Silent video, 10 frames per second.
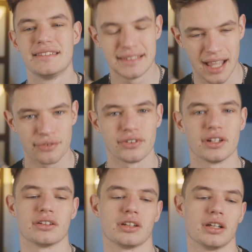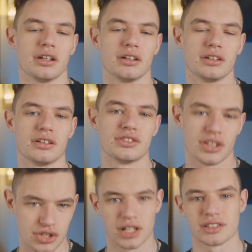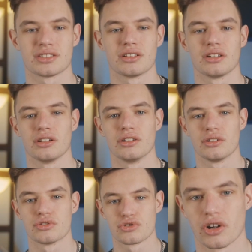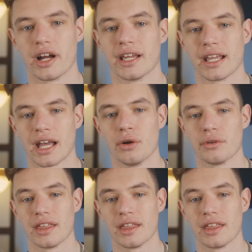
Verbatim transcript: definitely suggest trying out